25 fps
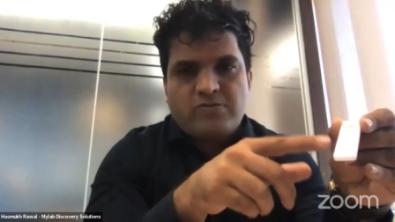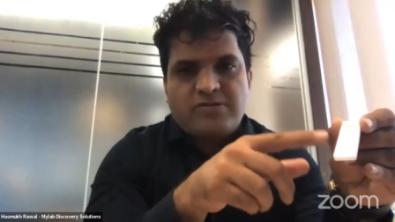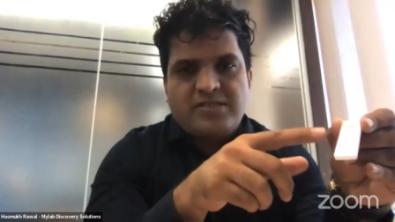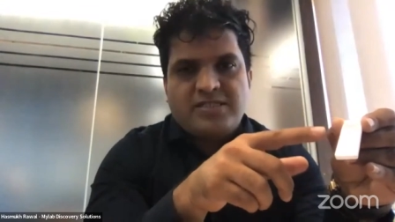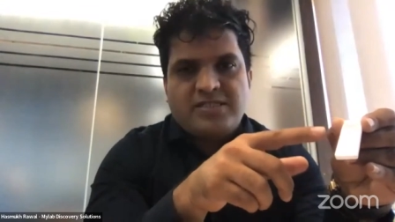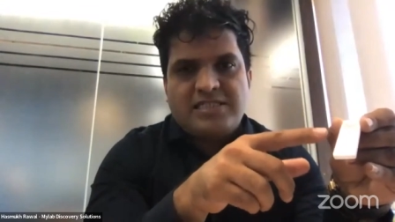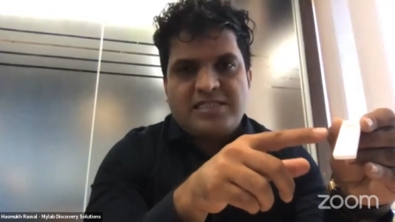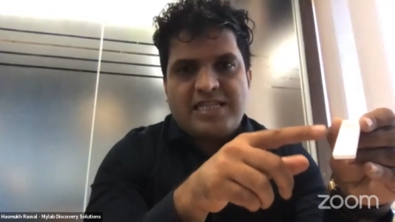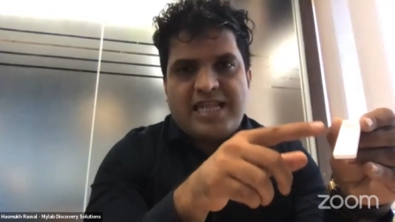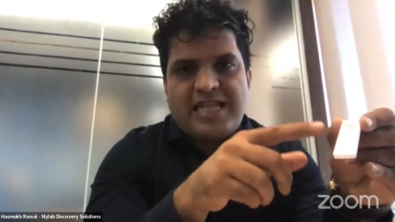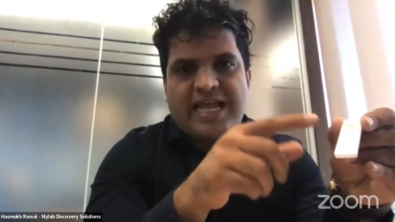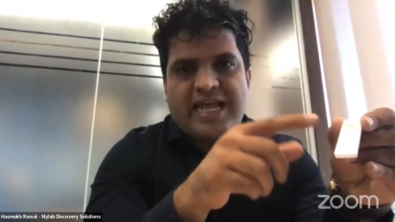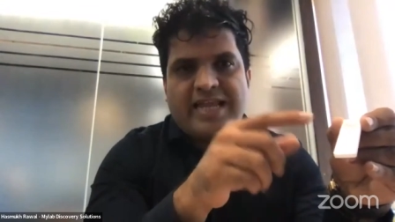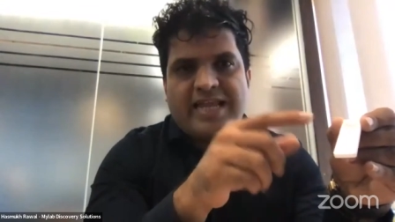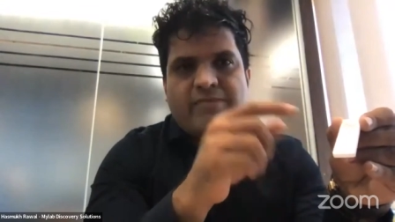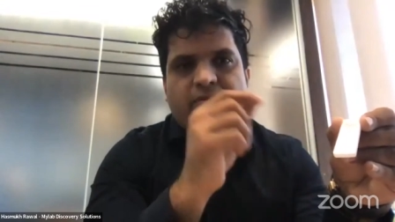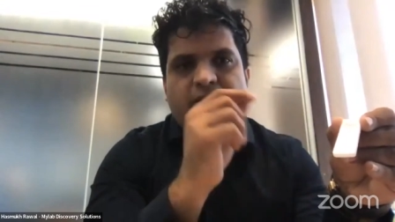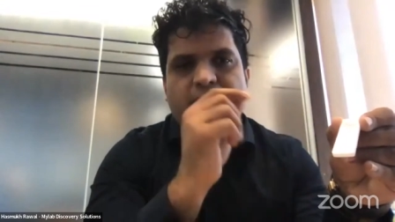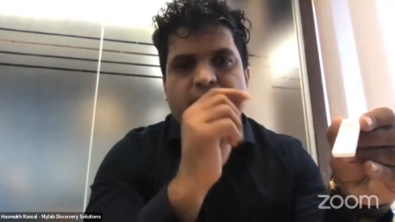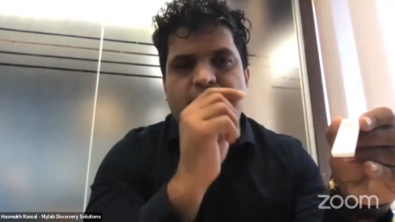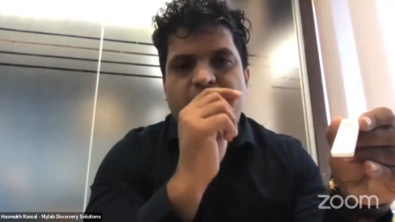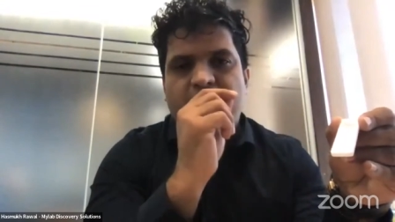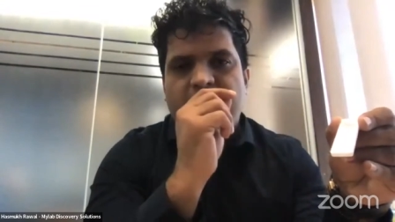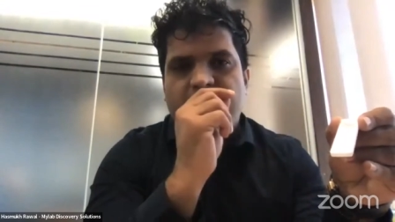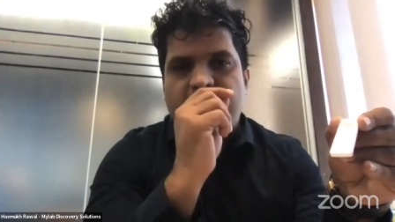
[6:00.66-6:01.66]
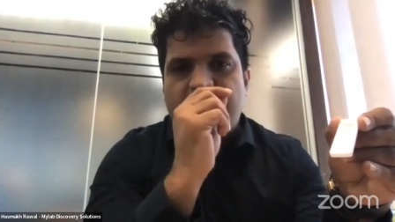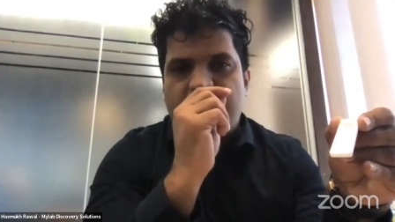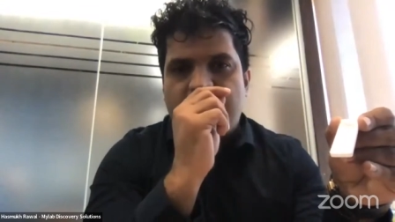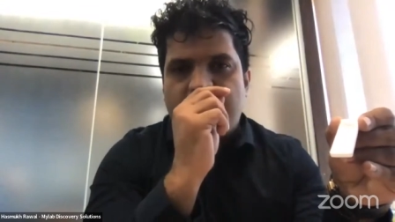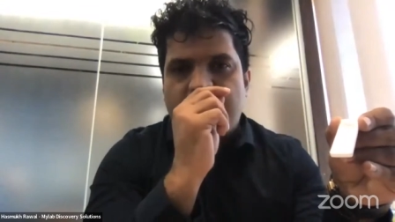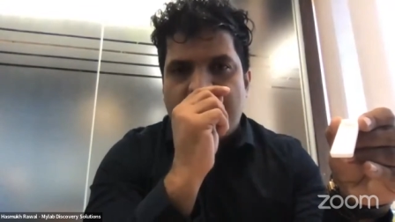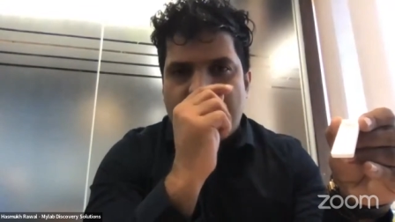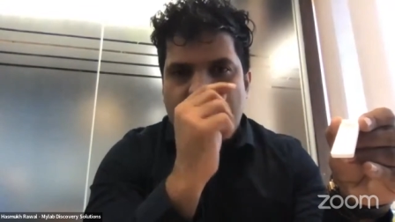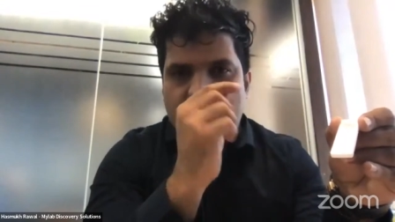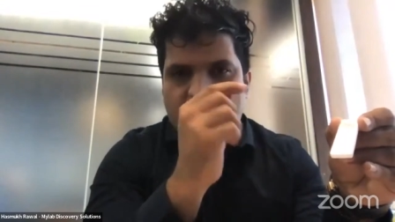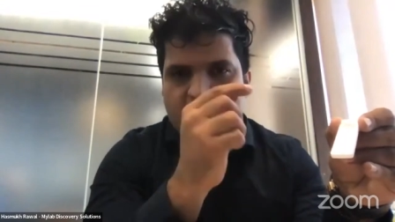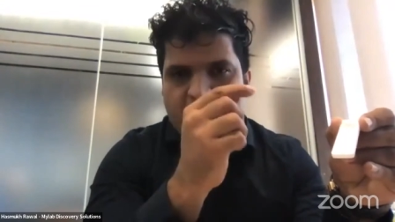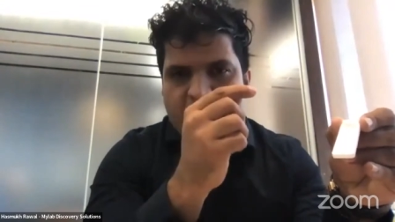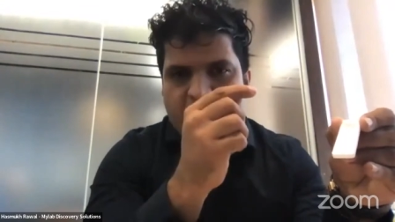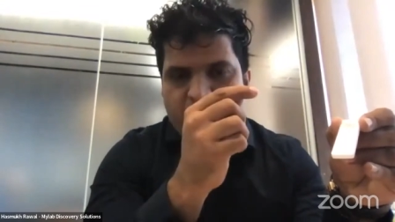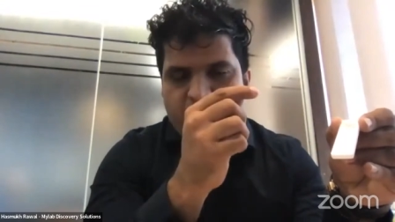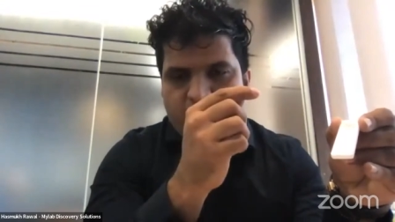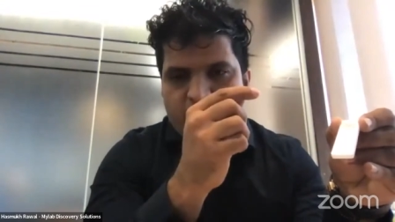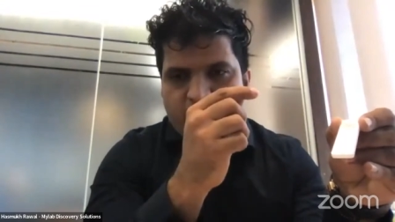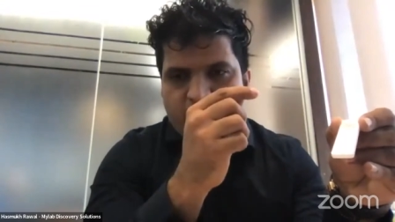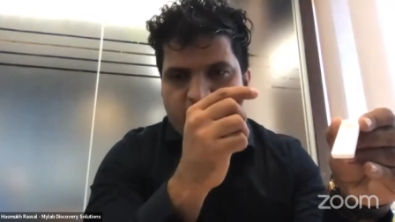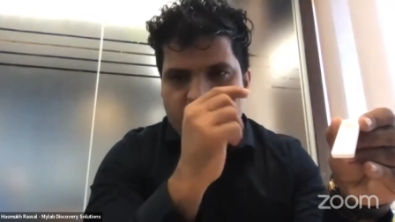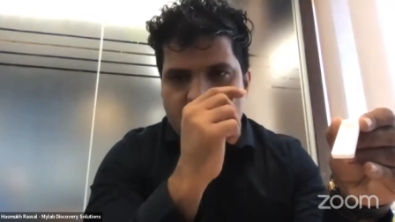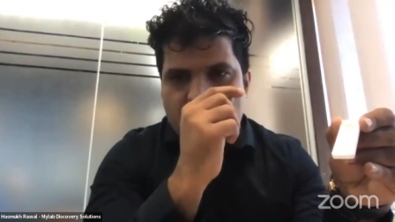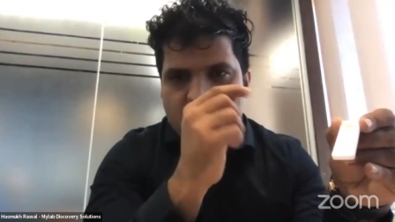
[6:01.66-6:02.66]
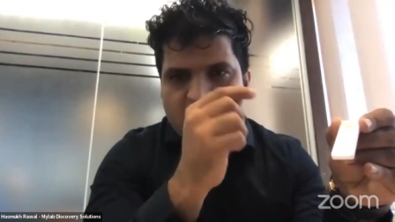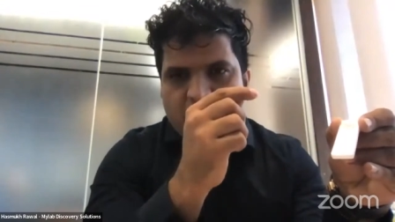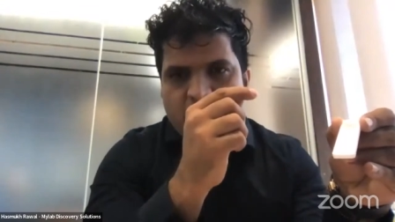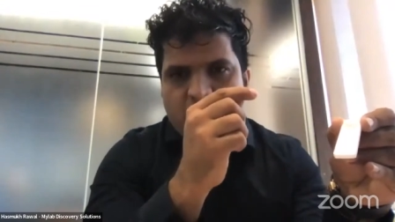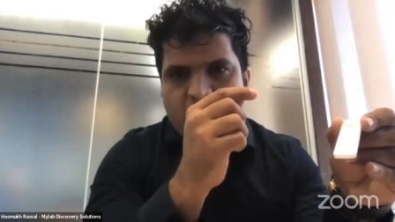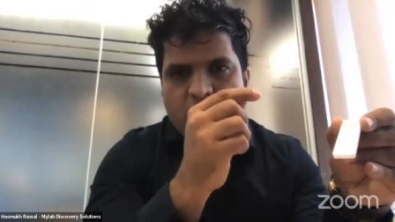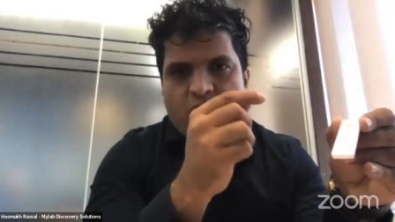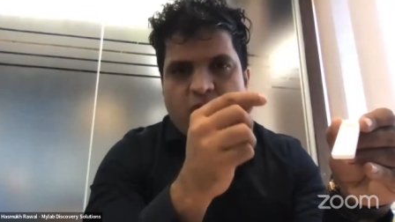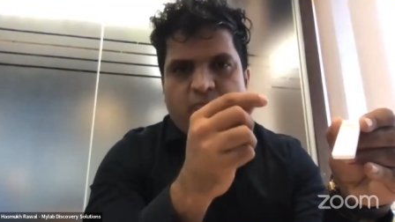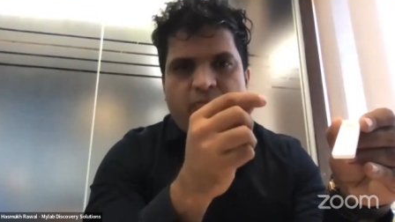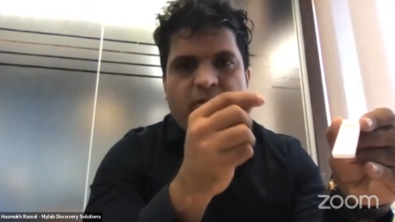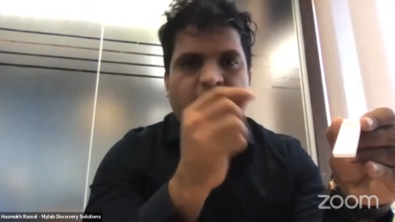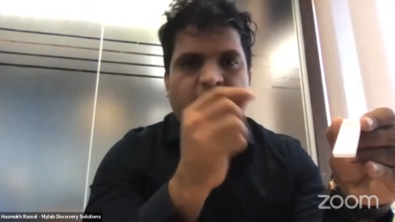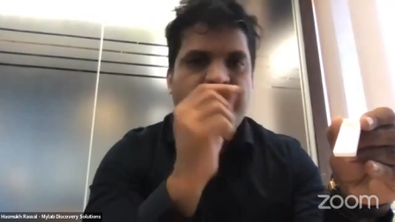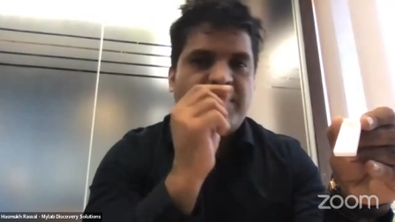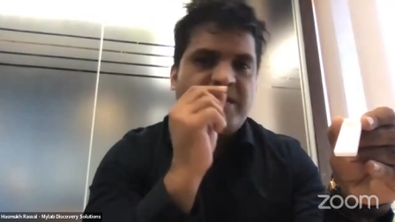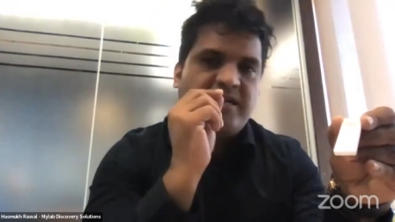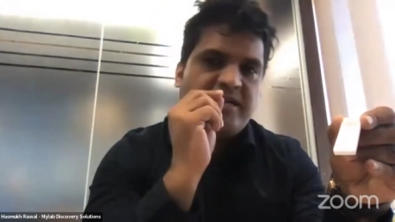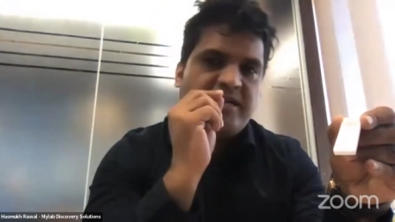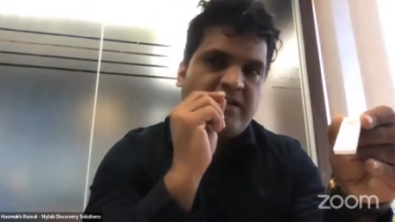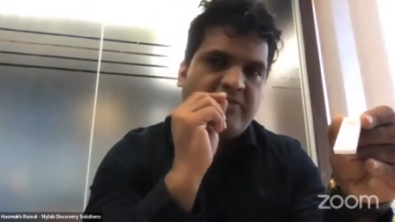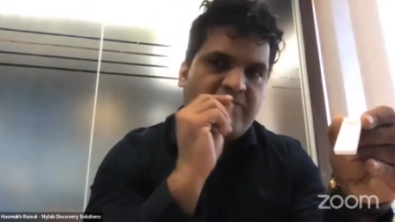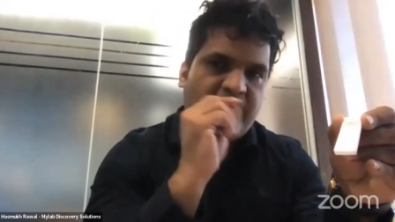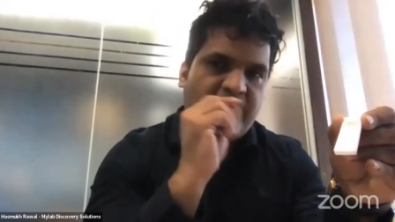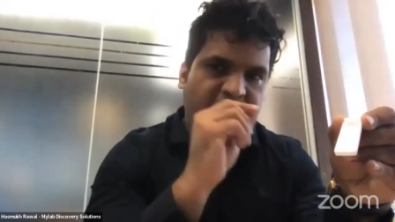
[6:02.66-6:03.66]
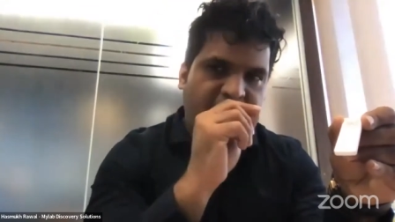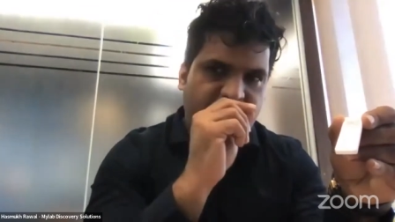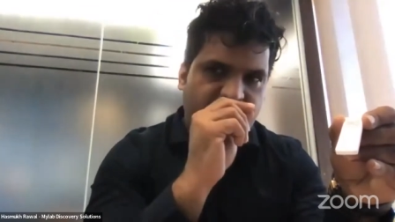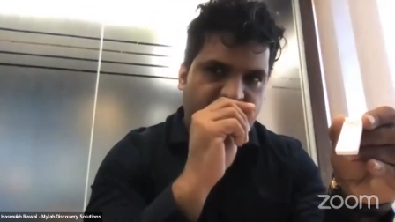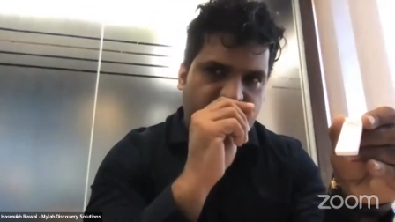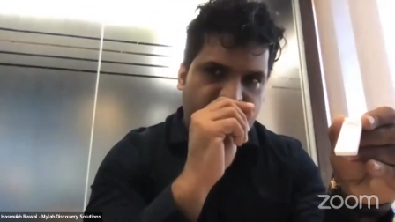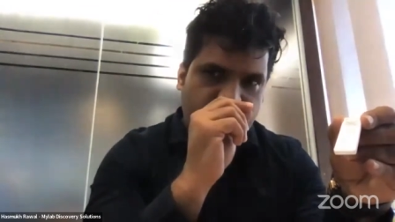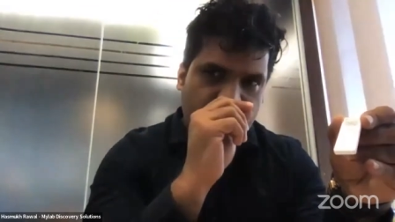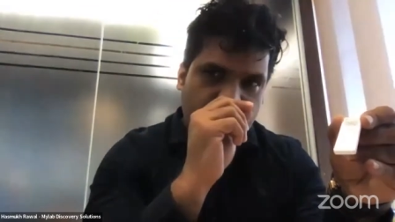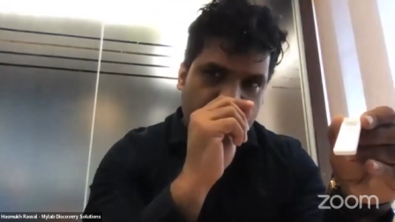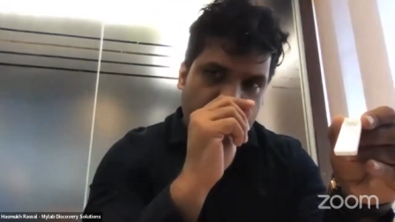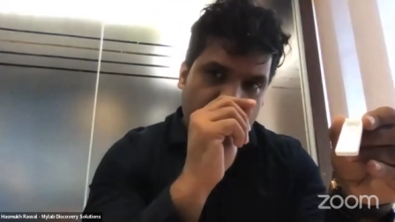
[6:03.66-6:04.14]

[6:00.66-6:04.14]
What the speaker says: of these lines may be a little darker or maybe a little fainter.